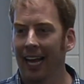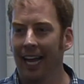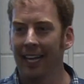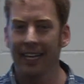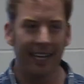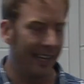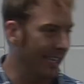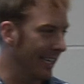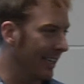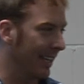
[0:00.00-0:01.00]
and
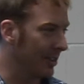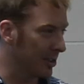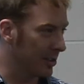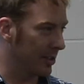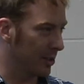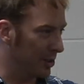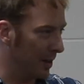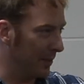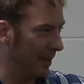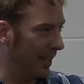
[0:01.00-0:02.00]
there's
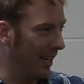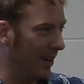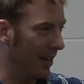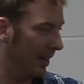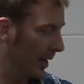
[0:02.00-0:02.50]
something there,